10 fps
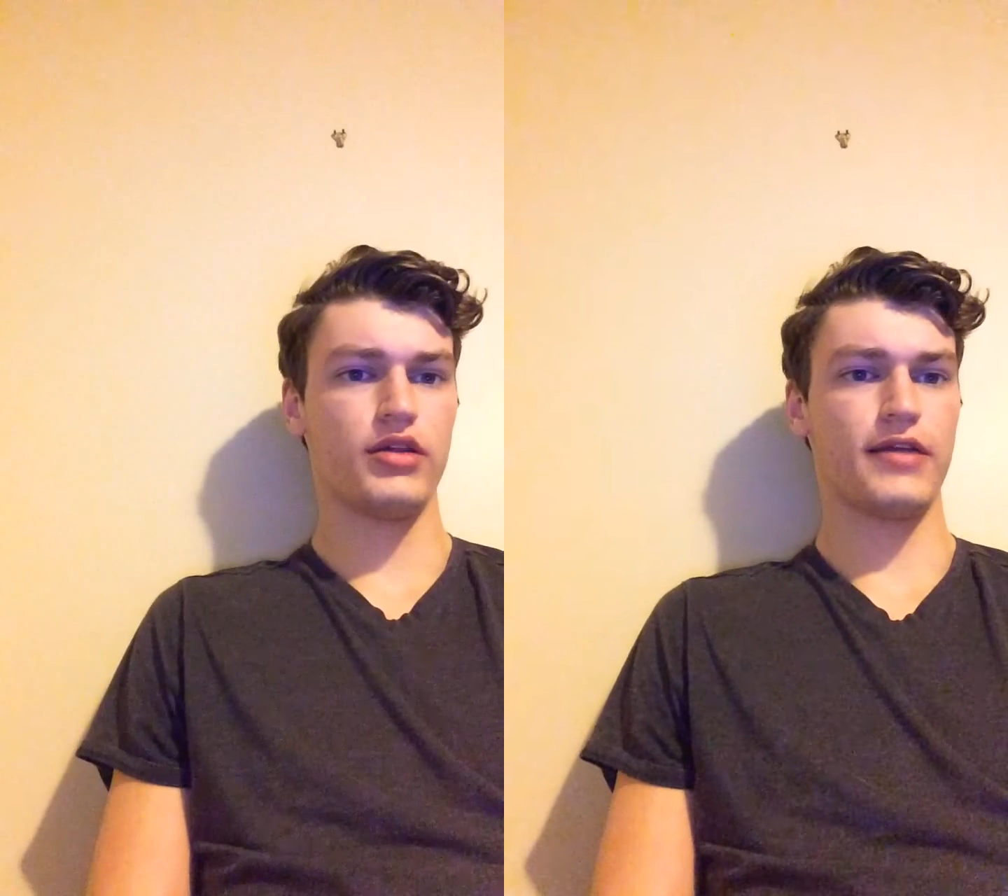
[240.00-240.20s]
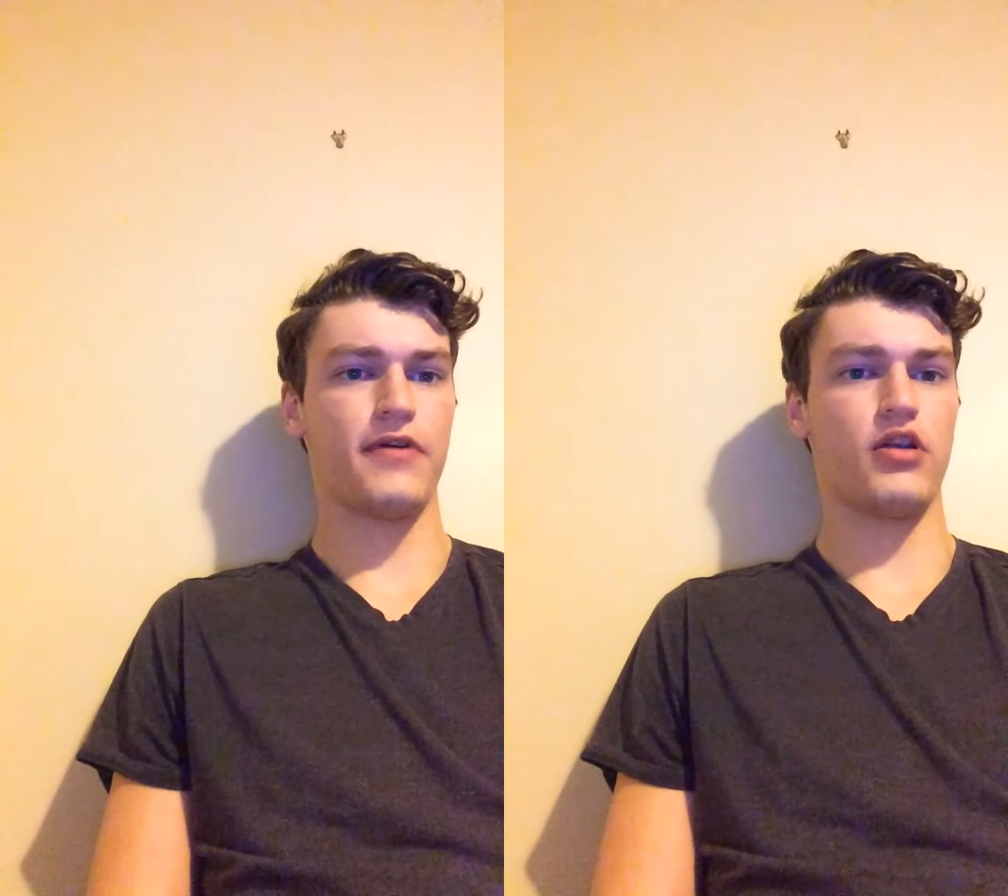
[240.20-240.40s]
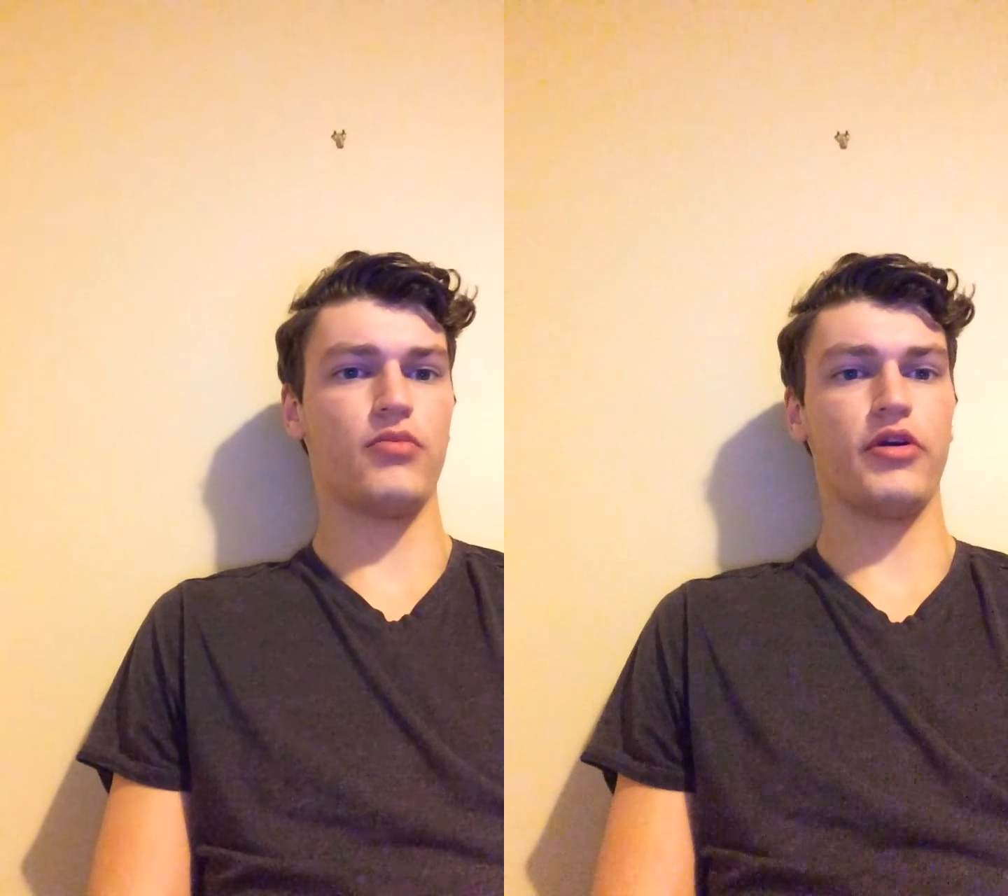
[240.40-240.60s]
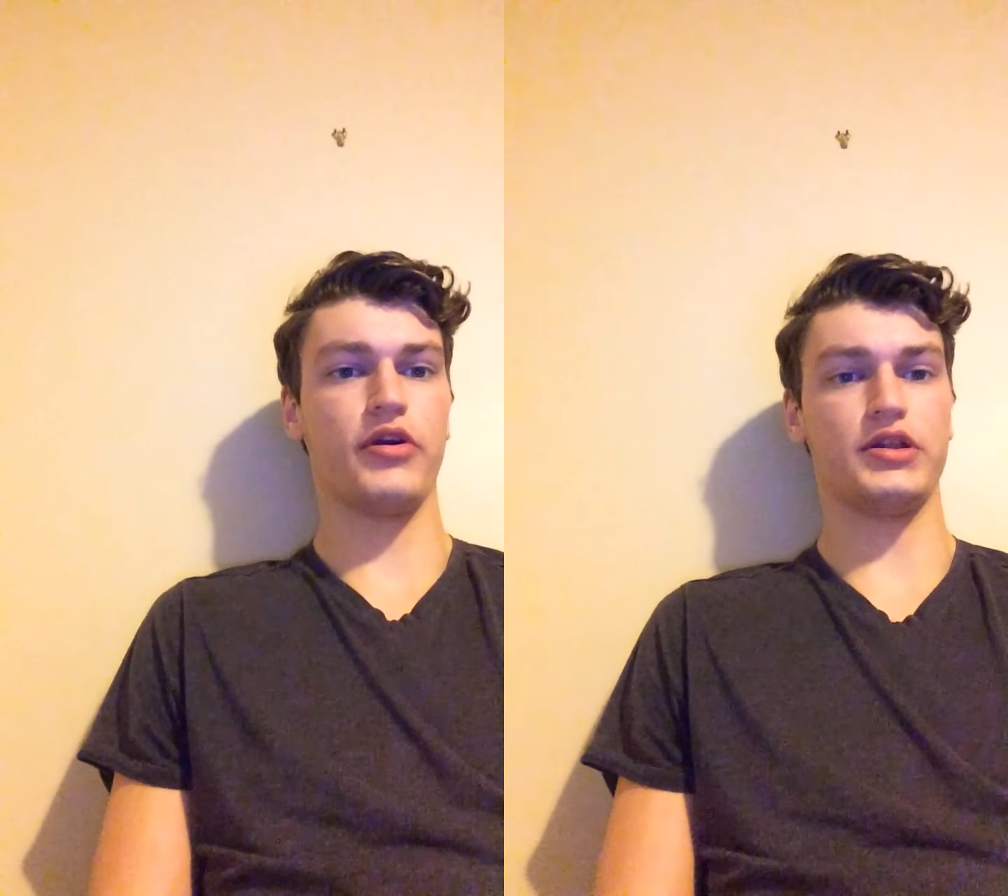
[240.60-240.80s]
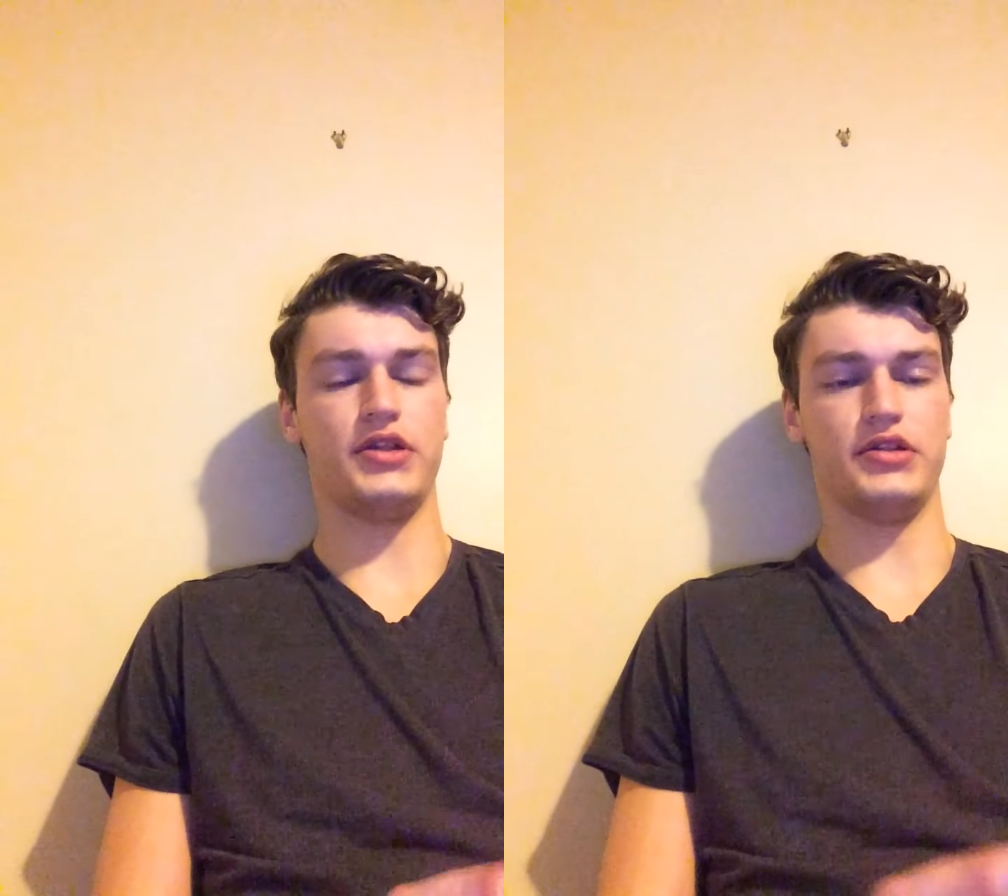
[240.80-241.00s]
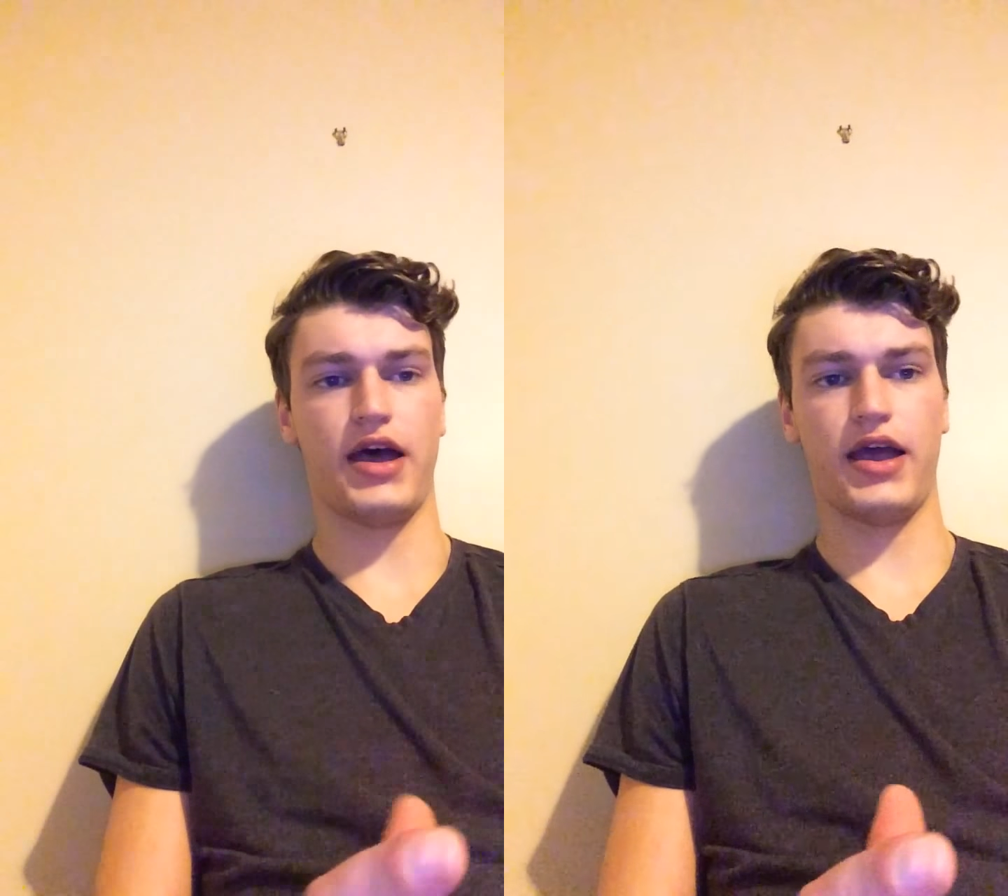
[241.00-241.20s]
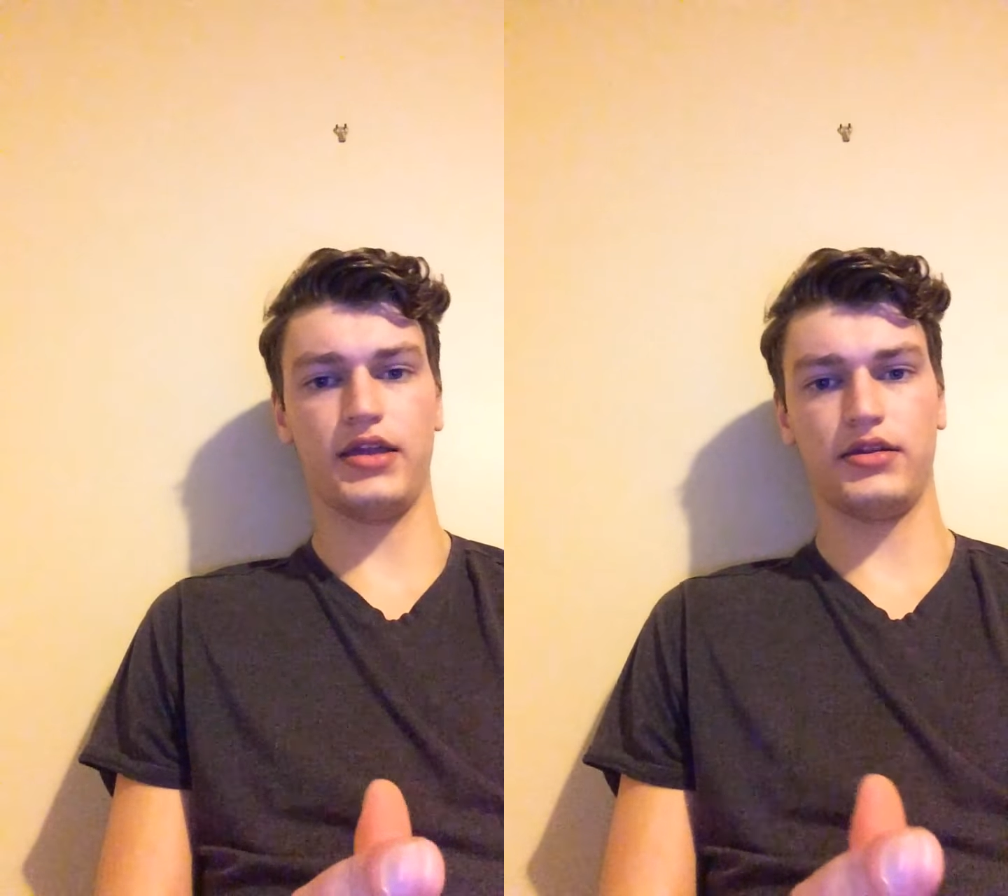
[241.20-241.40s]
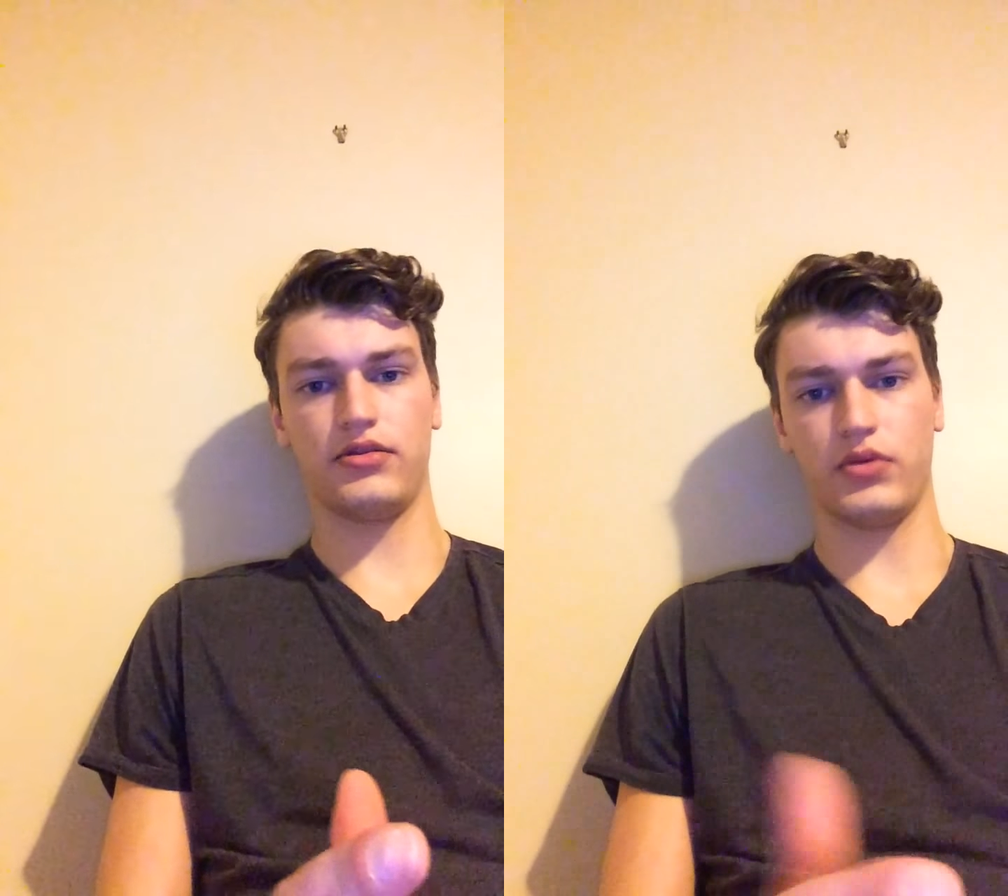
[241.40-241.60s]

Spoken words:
Stefano Boeri's designs,